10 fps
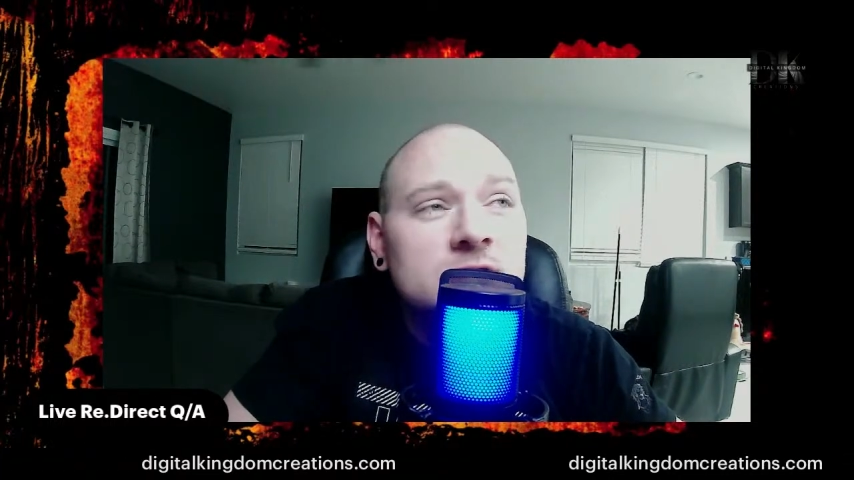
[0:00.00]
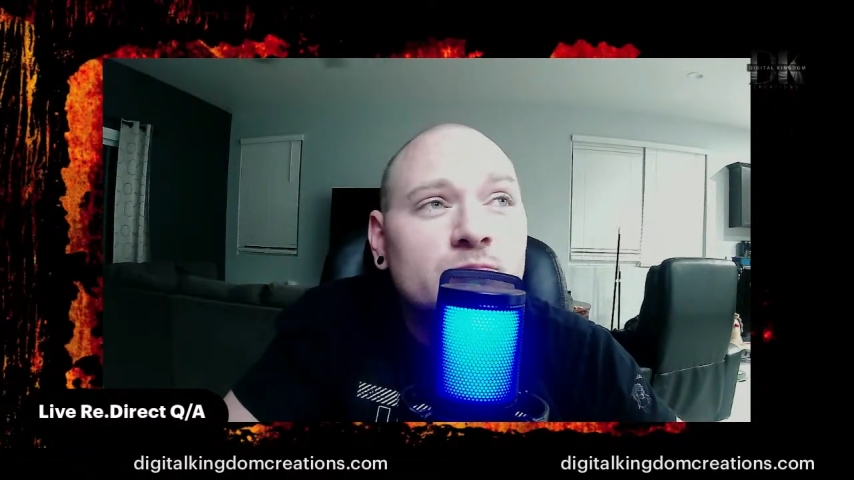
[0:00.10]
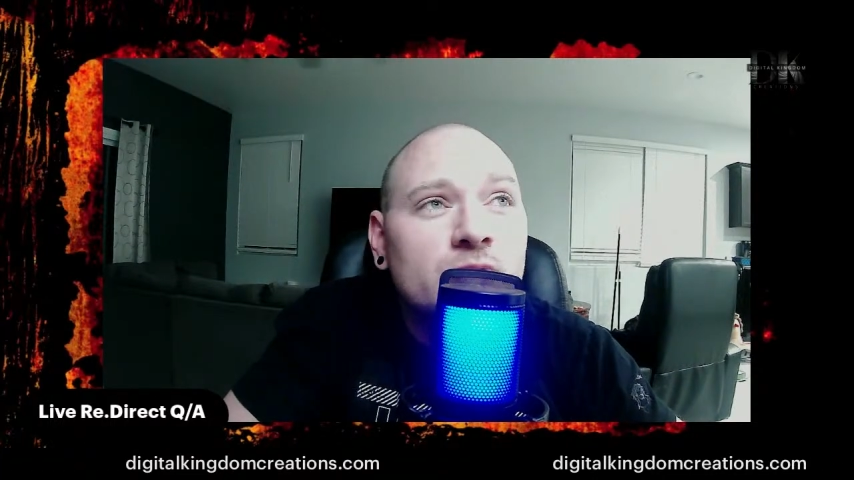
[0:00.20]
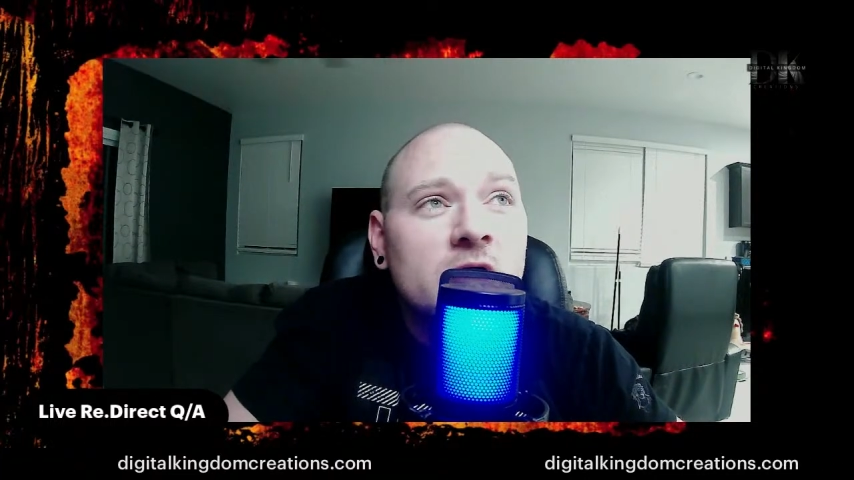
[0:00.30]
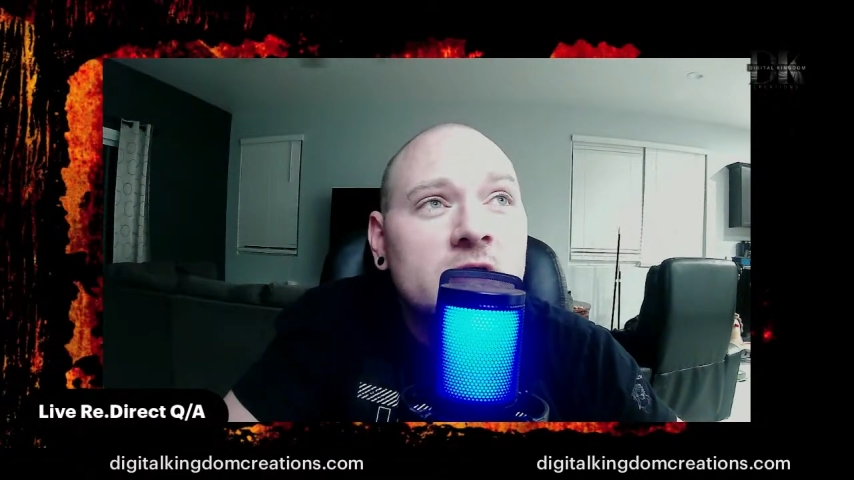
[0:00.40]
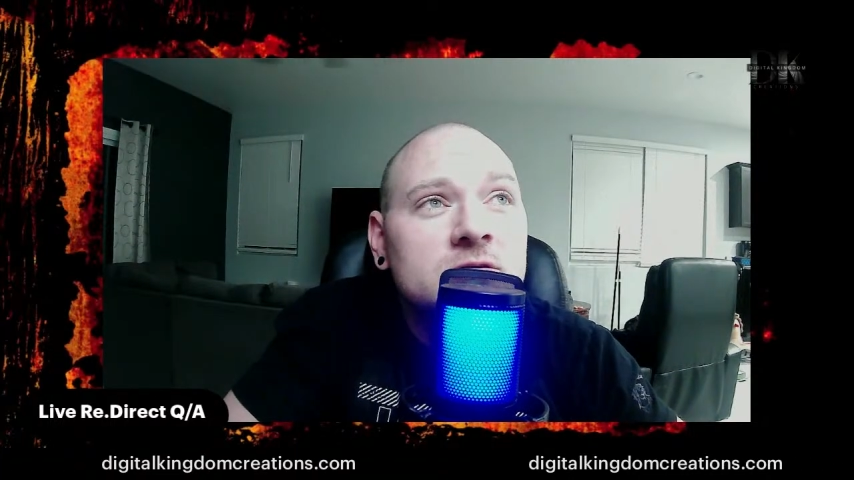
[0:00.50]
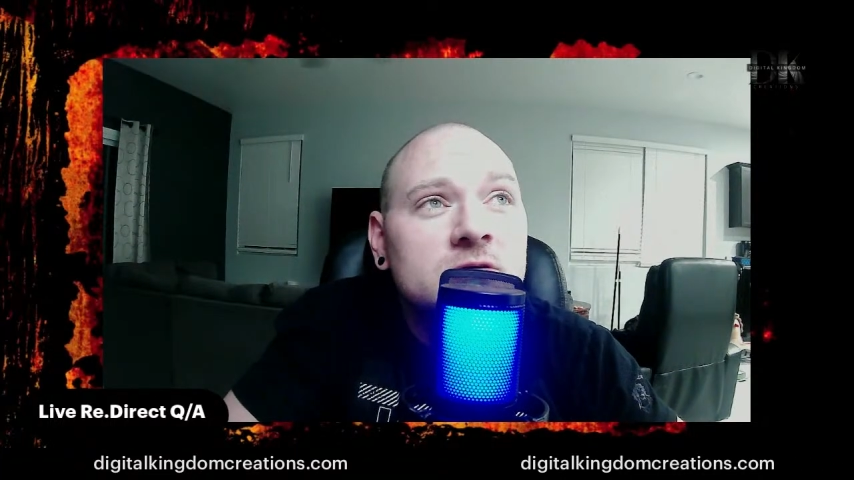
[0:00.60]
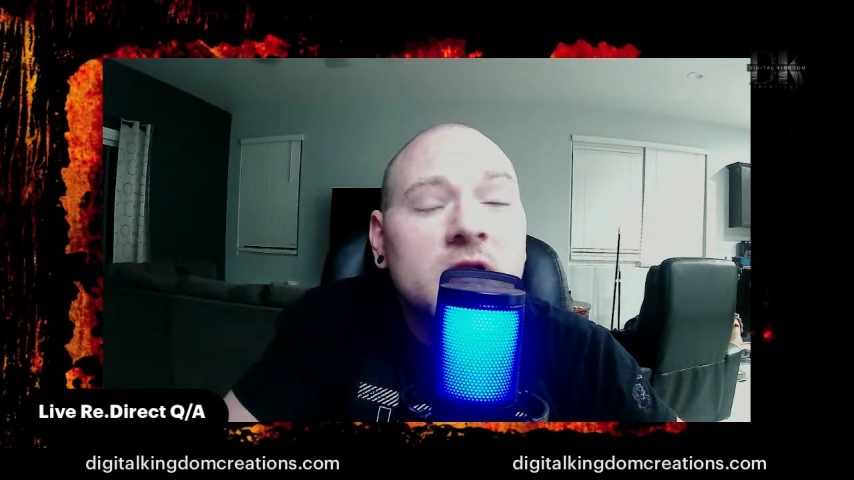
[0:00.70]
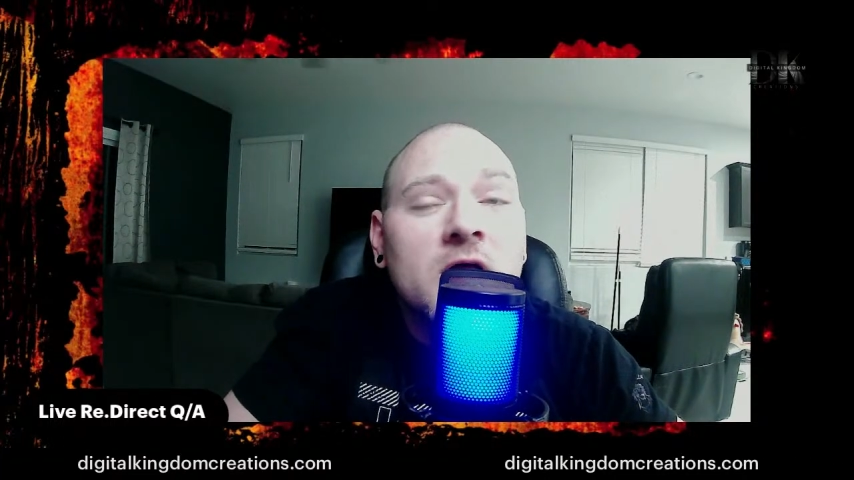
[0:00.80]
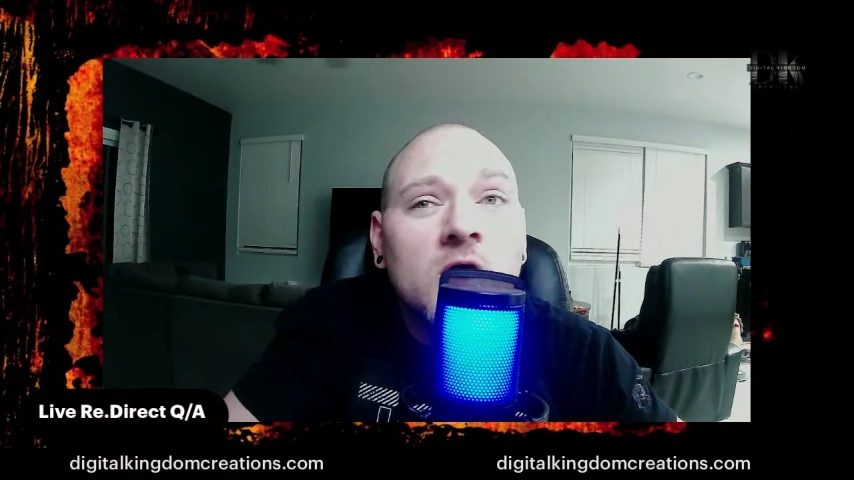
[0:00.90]
in place,
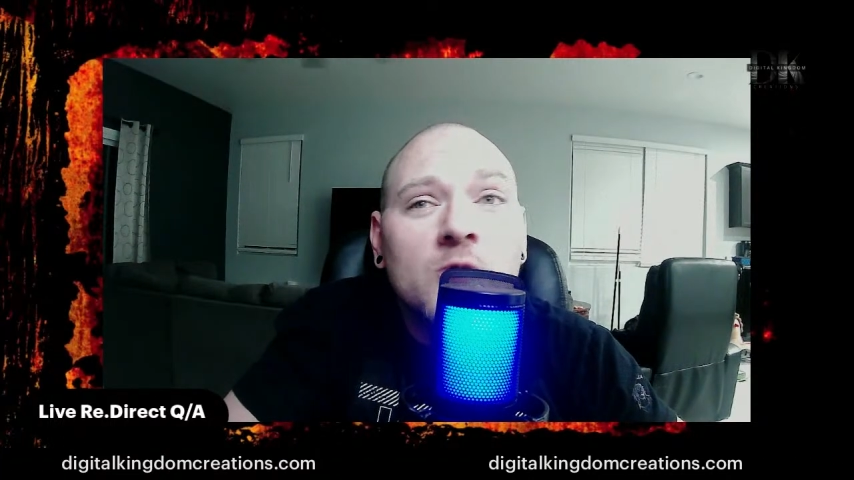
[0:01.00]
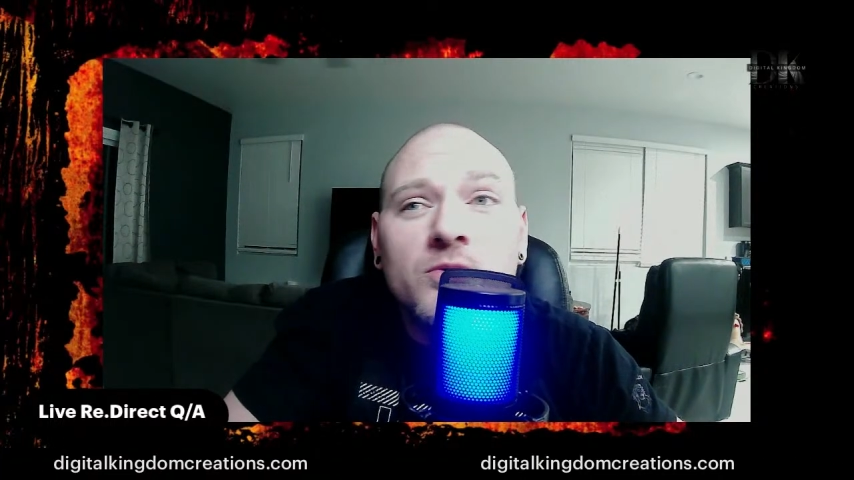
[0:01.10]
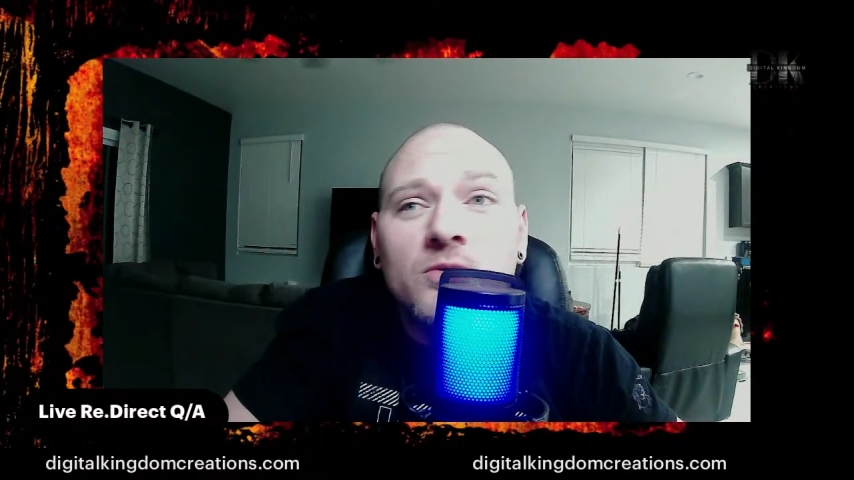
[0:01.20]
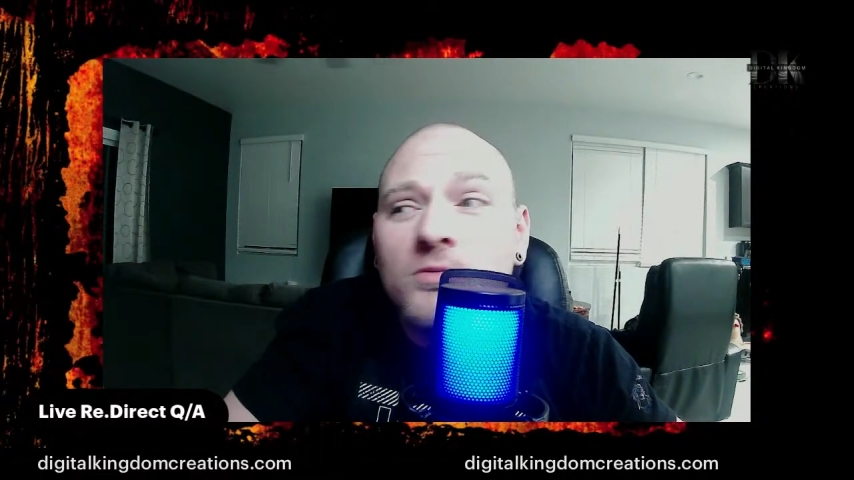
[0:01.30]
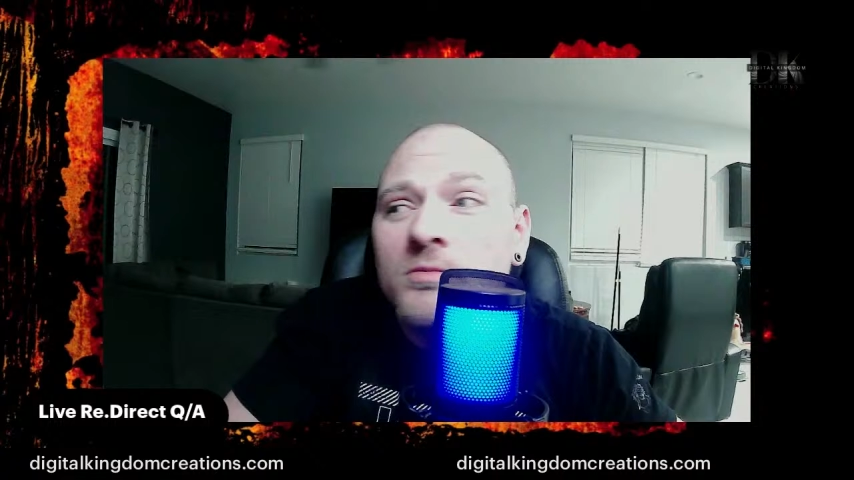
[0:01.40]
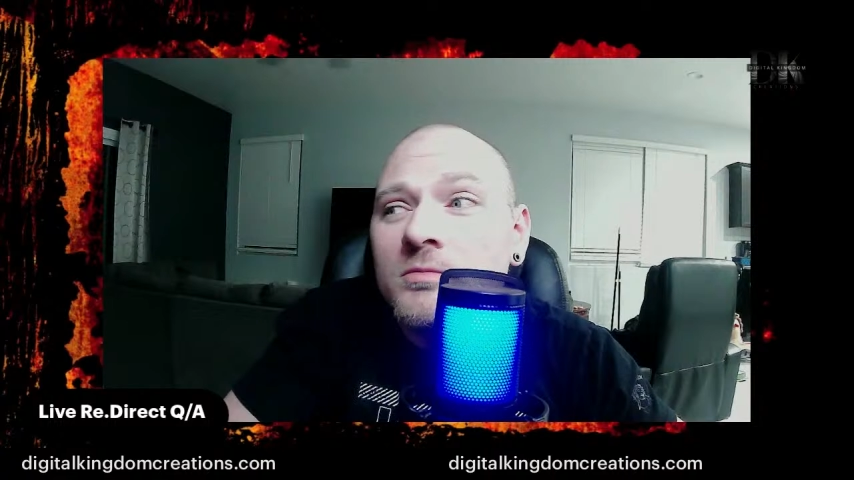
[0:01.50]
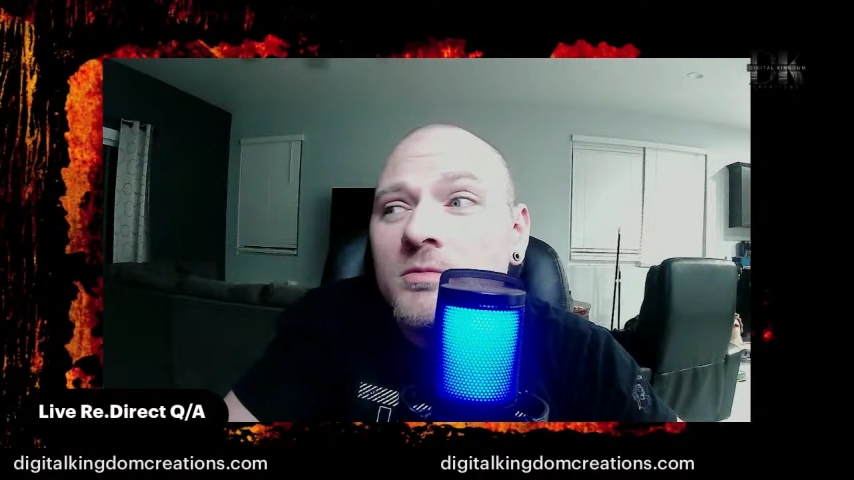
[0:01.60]
they're going to help you